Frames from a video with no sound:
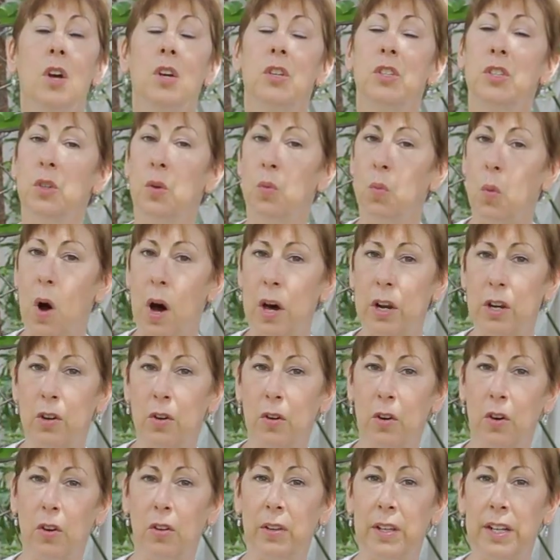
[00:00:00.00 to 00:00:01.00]
So water
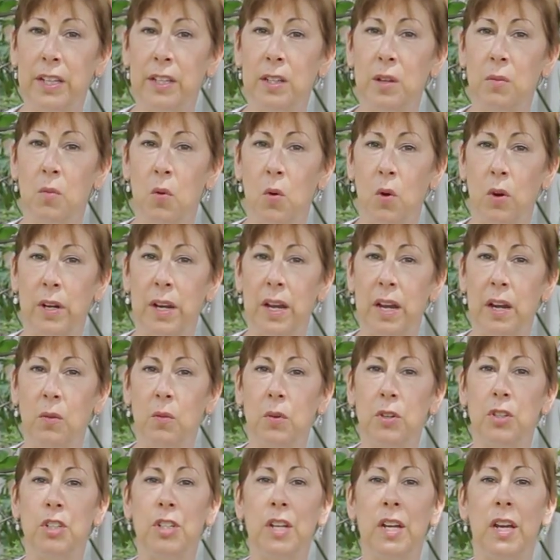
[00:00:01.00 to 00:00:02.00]
early in the morning,
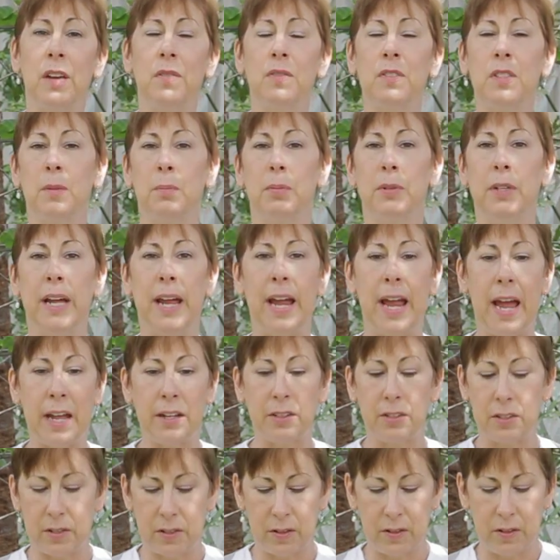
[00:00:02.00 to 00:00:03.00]
which gives the
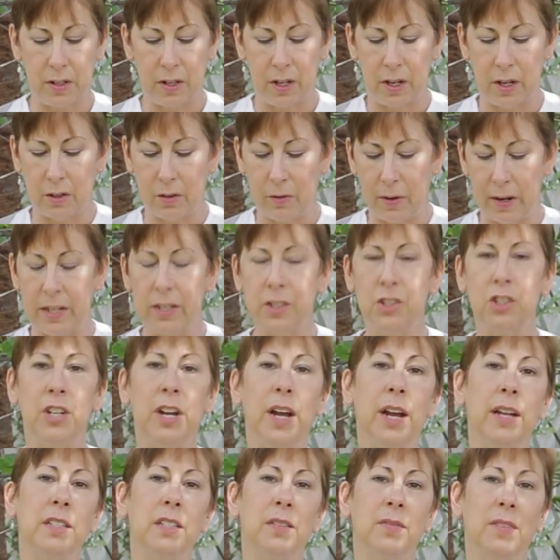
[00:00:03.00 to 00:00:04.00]
plant the greatest
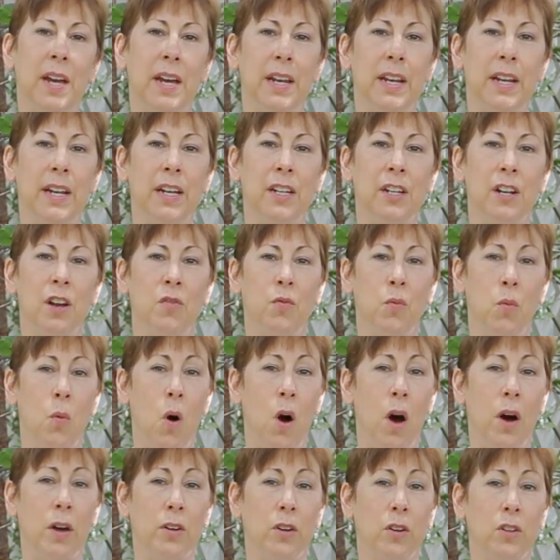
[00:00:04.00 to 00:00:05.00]
chance of getting enough
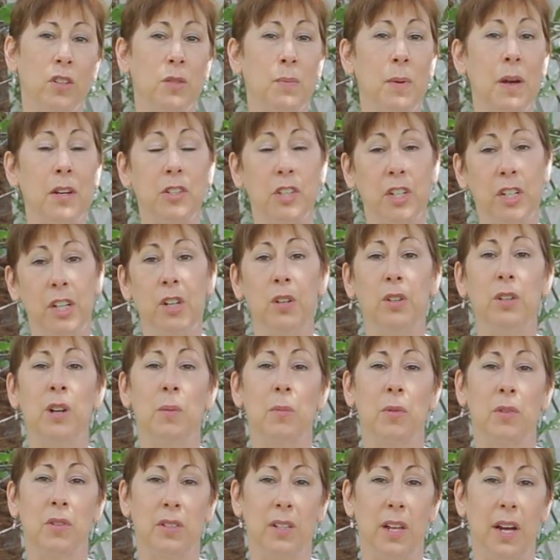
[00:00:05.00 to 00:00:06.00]
water, especially
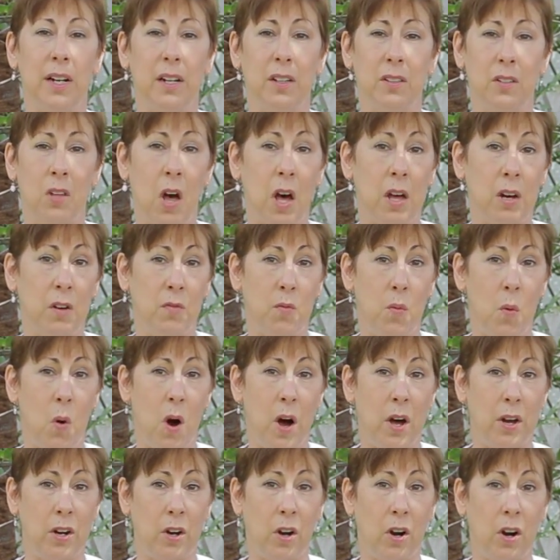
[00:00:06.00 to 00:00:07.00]
cucumbers like a lot of
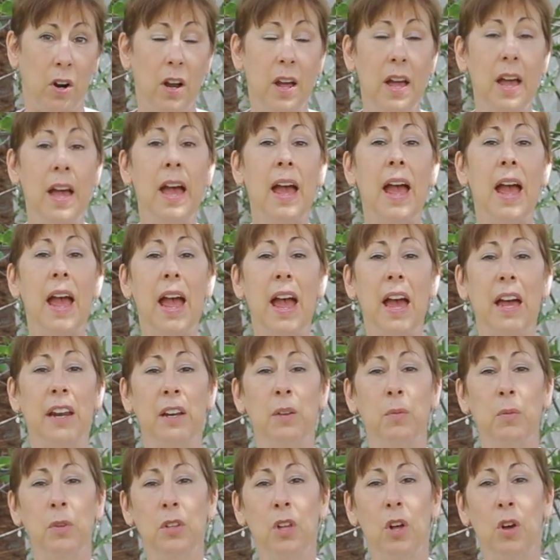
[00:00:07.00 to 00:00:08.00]
water, and
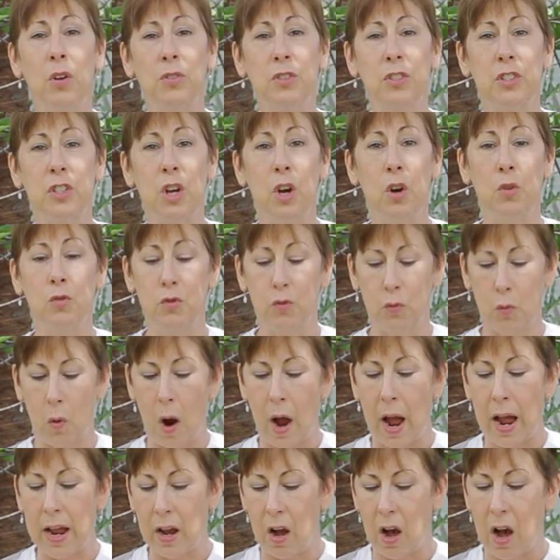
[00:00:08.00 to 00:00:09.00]
it will also
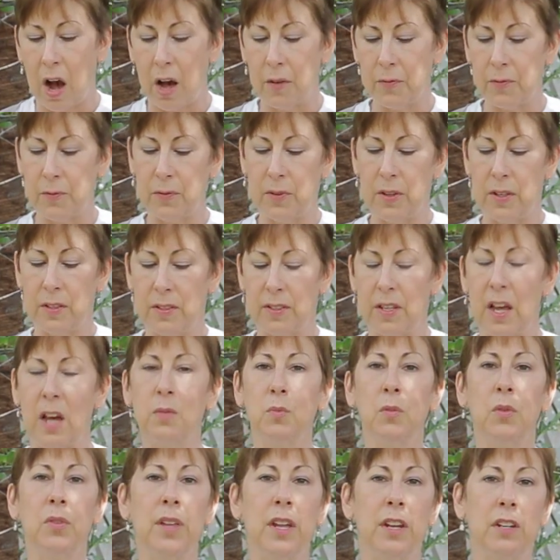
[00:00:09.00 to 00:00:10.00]
dry off. The
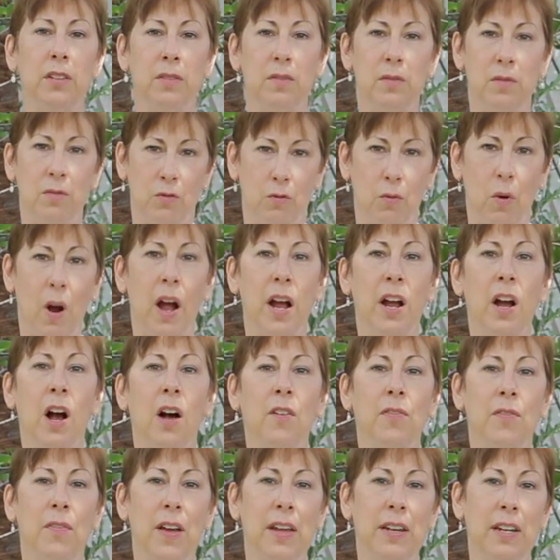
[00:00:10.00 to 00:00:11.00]
sun will then dry
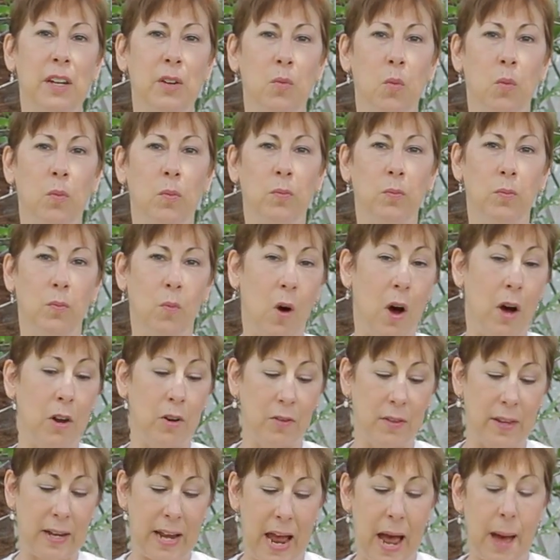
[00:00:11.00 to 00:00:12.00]
off any
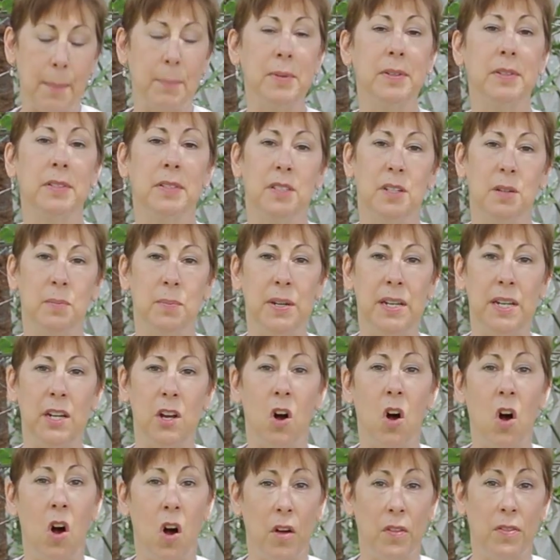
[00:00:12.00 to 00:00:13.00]
water that happens to be
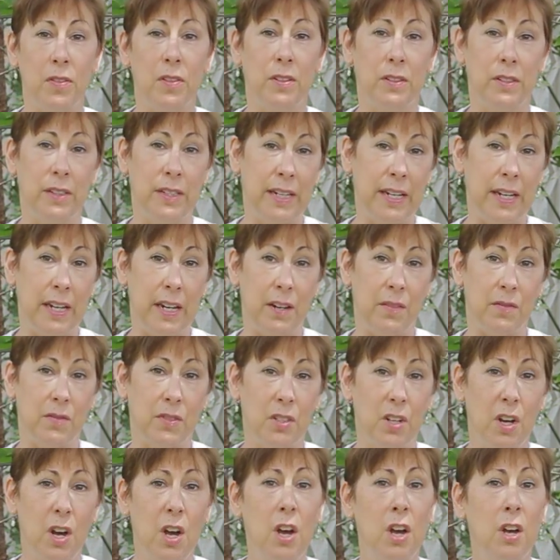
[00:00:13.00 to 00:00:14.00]
on the
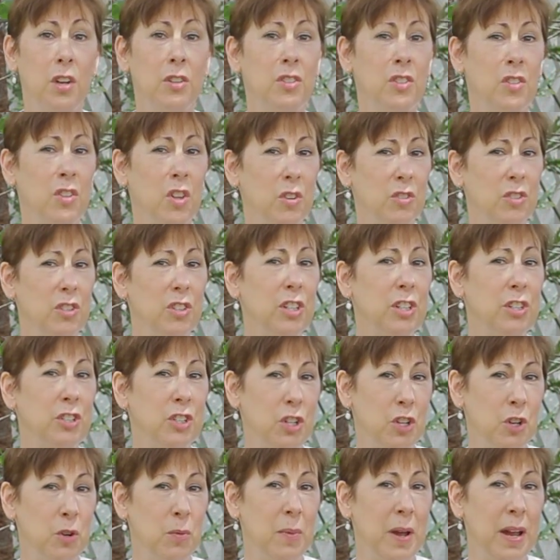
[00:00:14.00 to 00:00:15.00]
leaves. So those are the
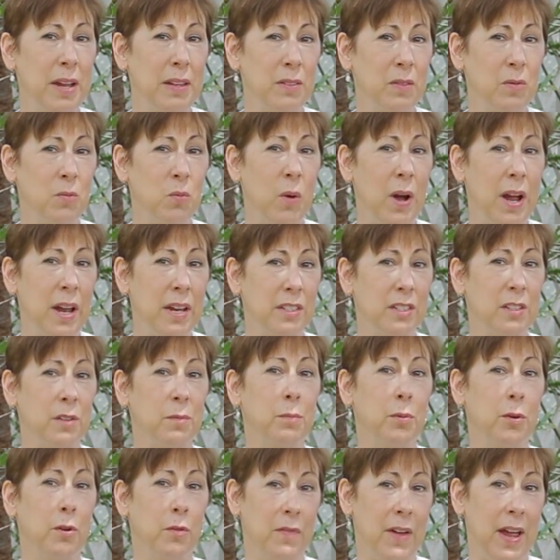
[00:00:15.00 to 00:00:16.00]
two main ways
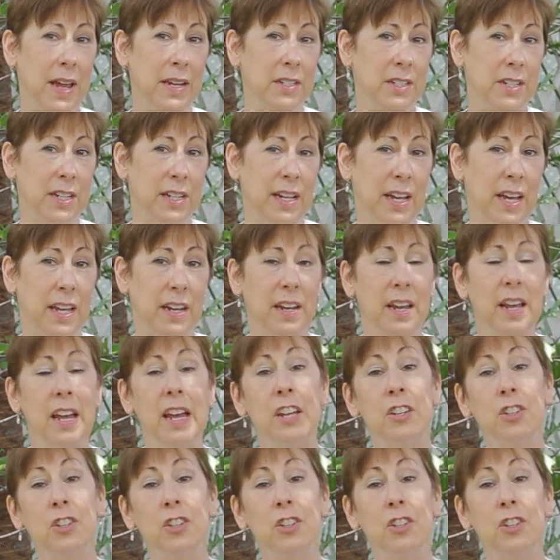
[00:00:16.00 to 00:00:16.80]
of preventing it.